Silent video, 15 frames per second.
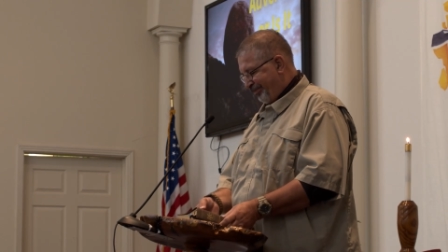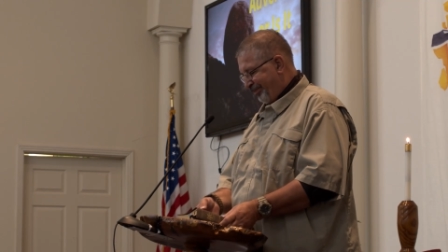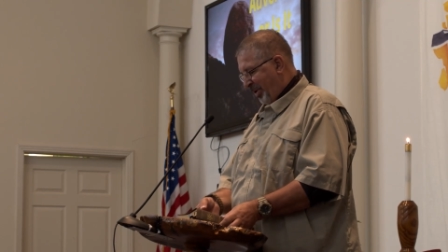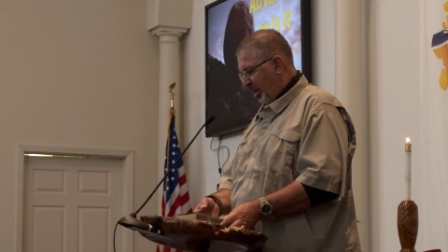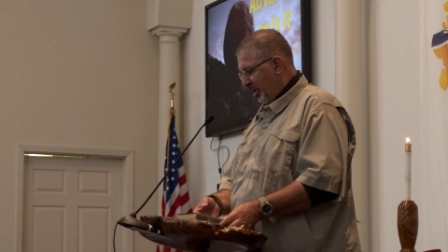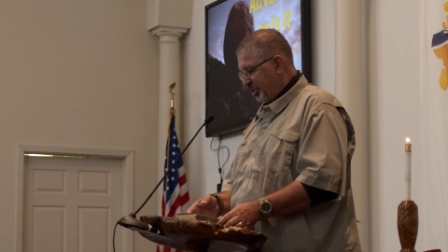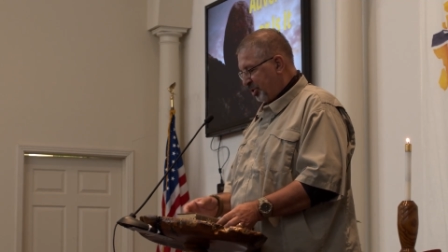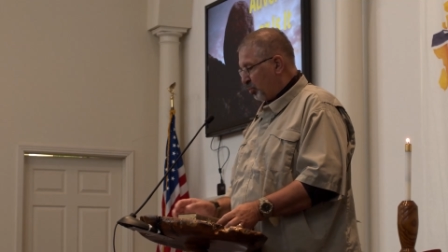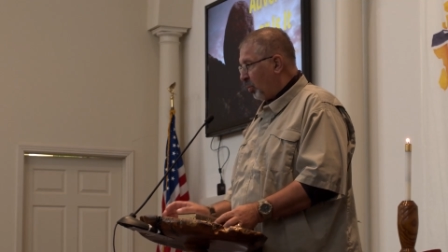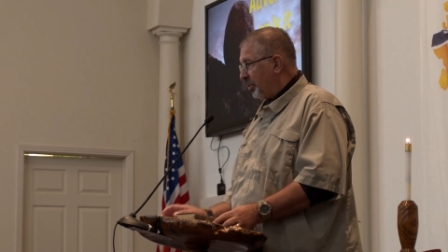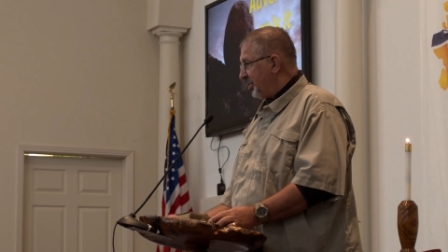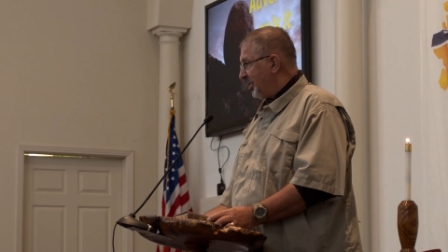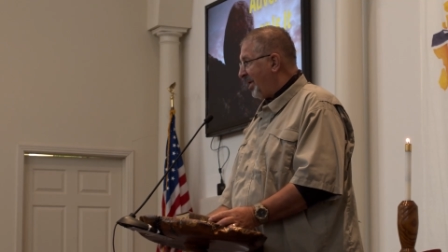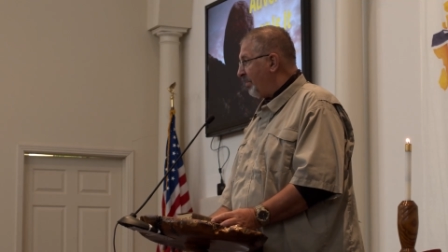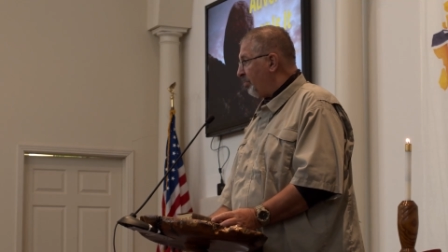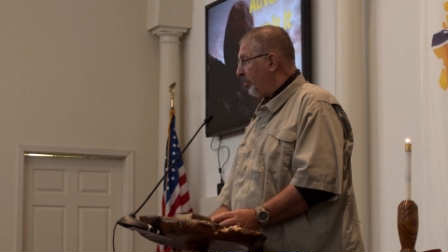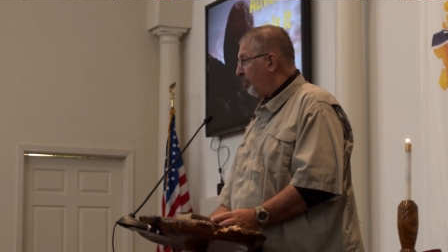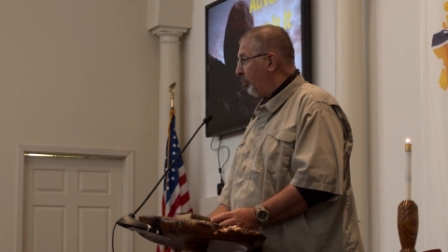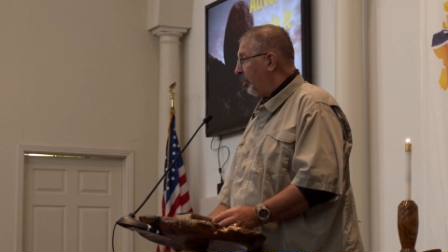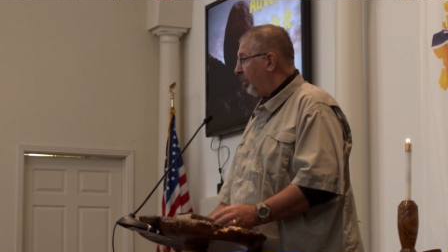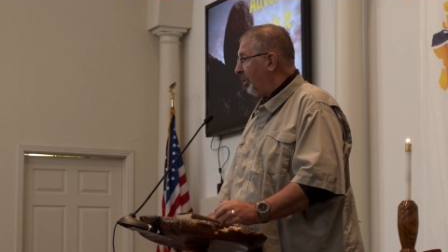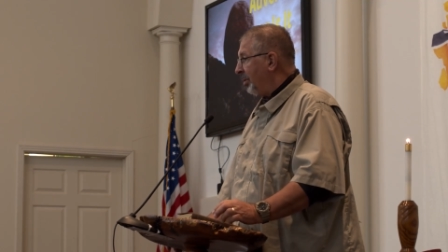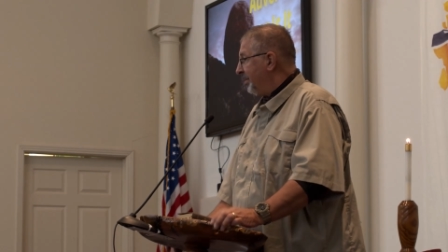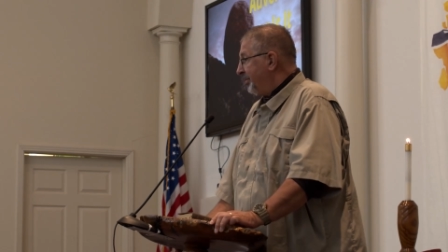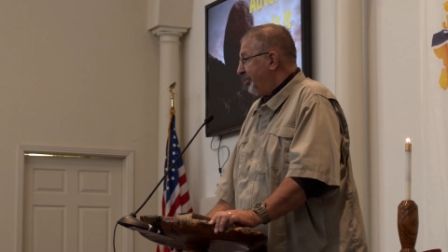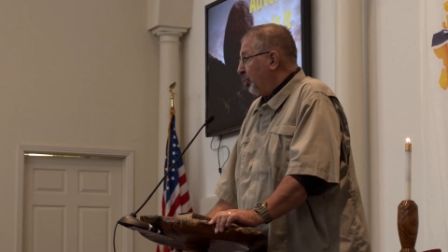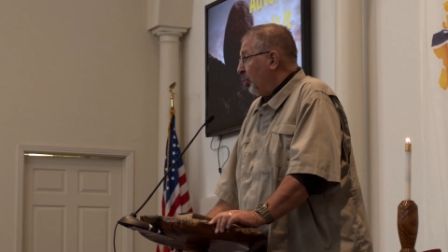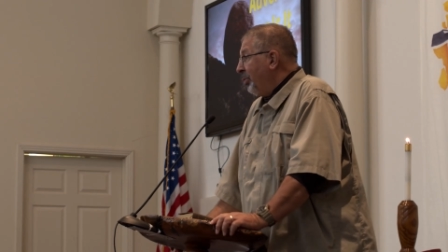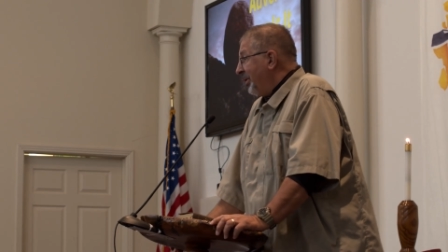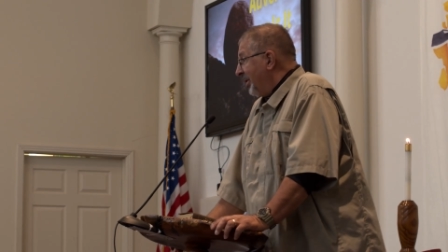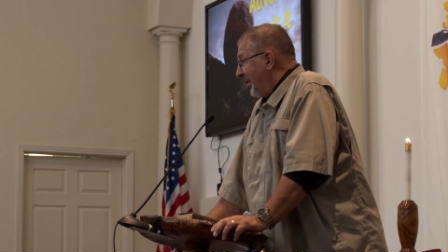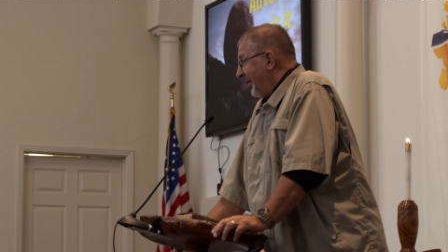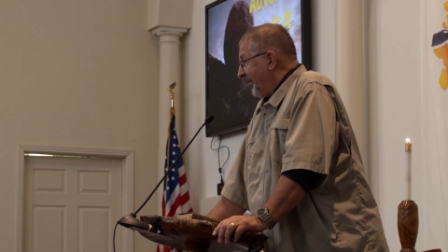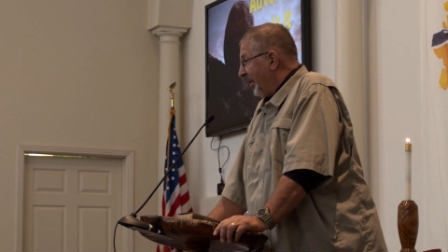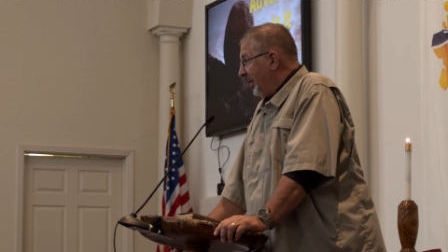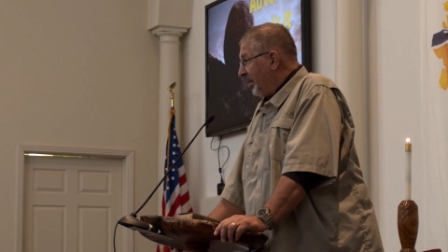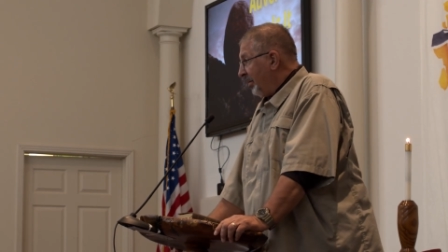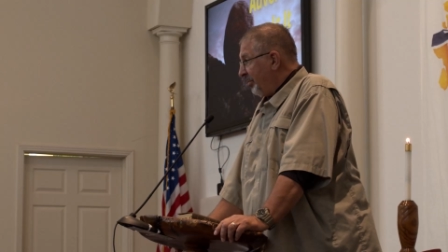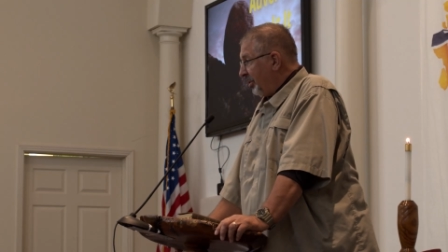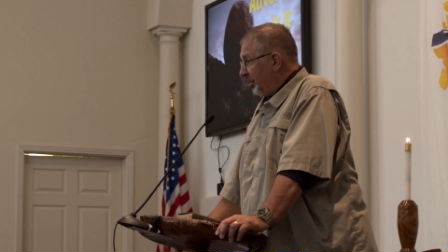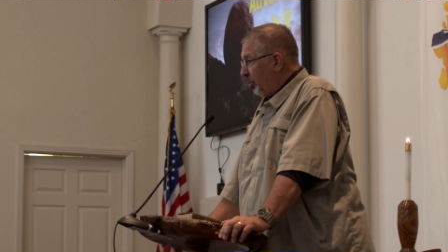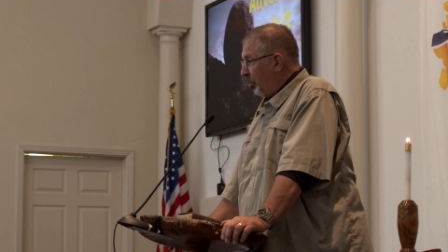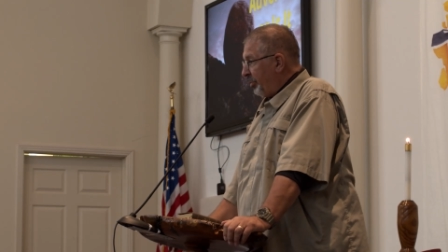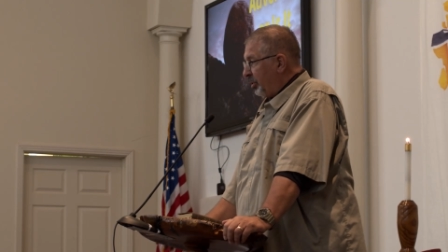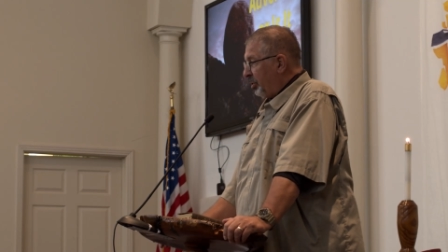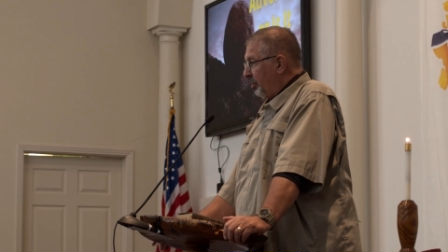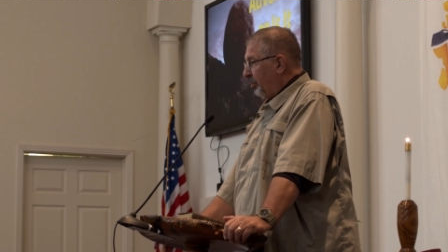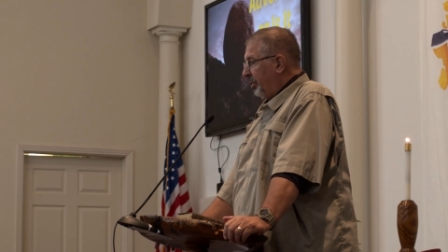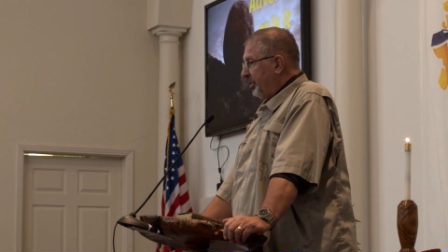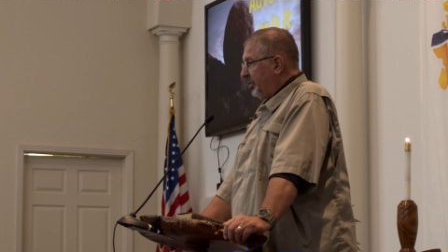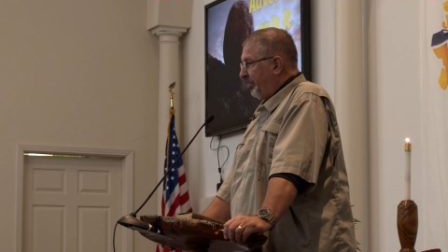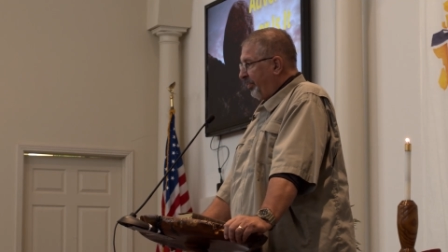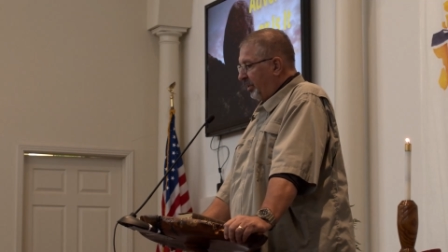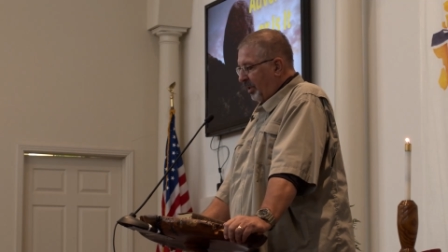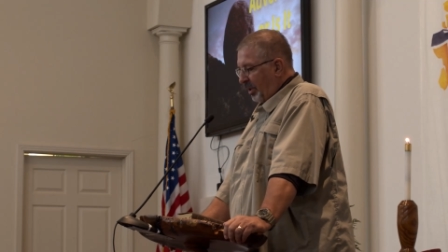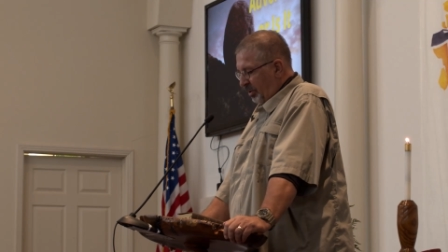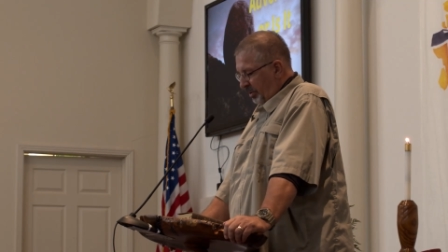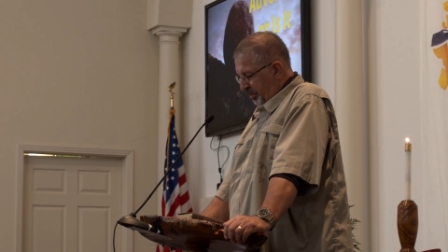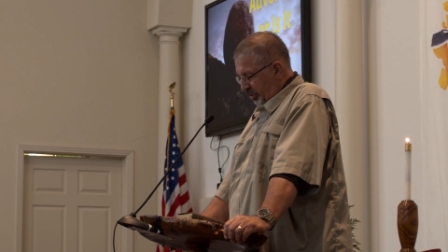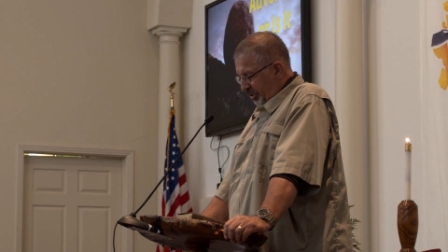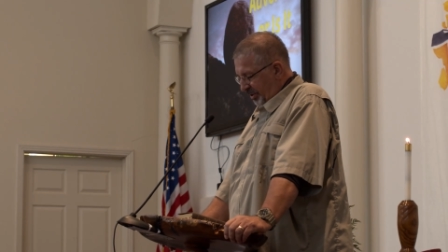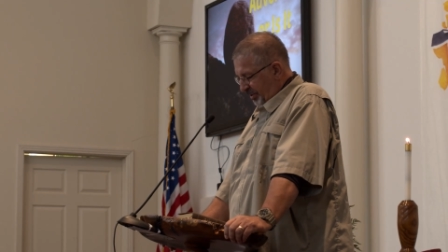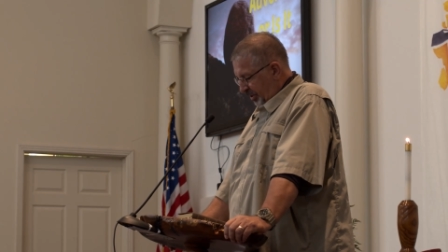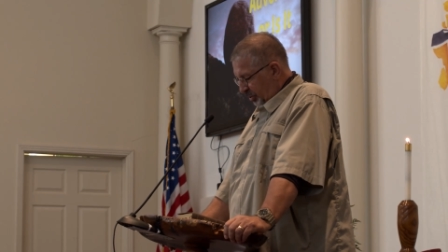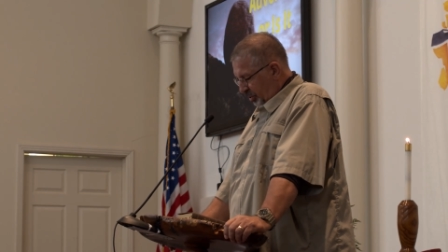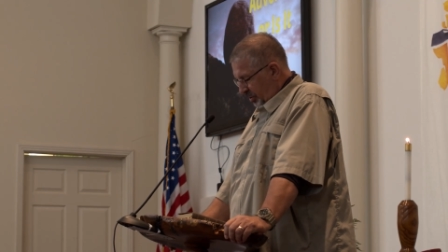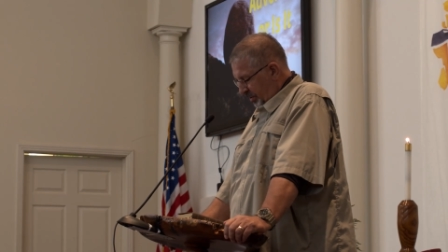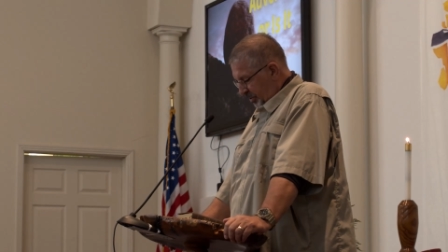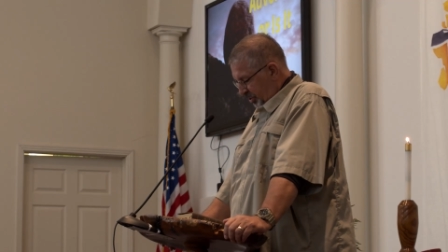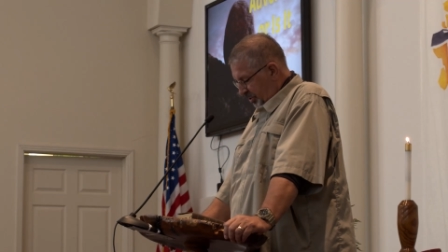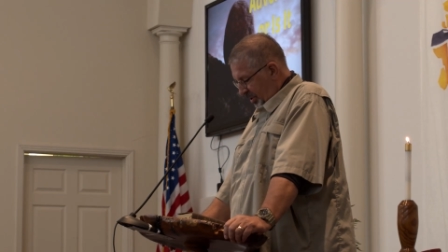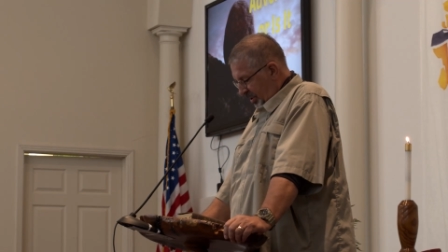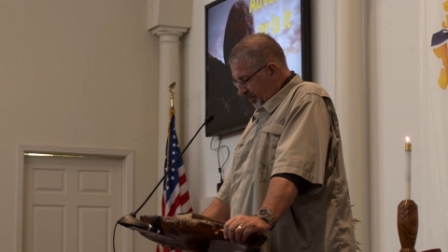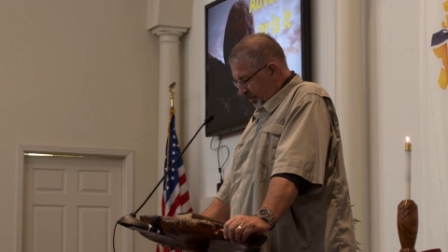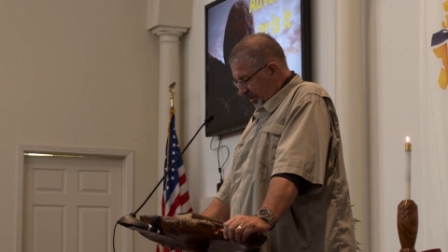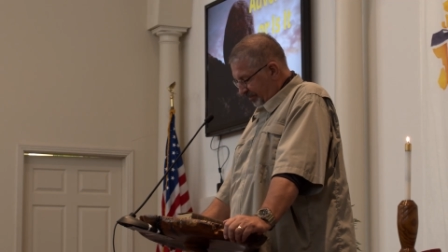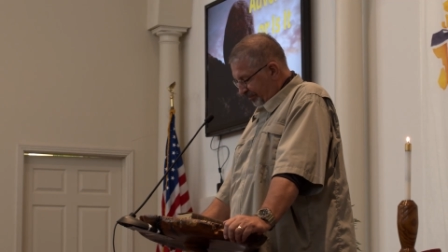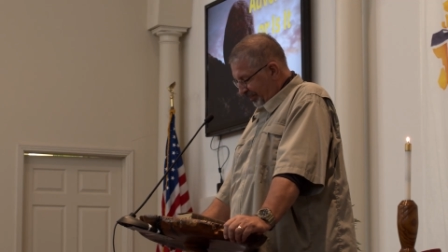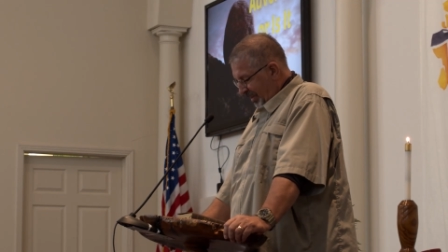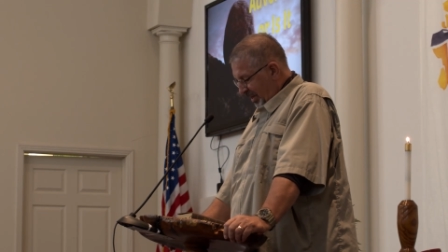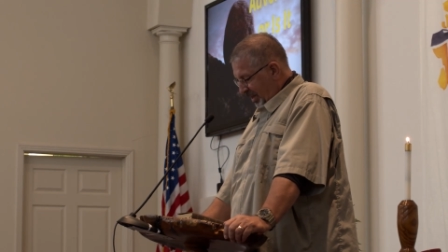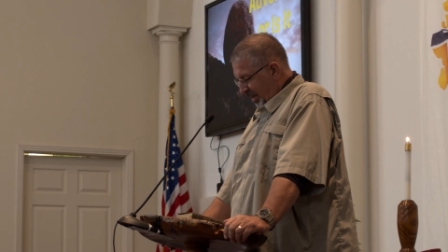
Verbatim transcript: Paula just wasn't capable of doing anything. I mean, nobody could really depend on her for anything during this time frame.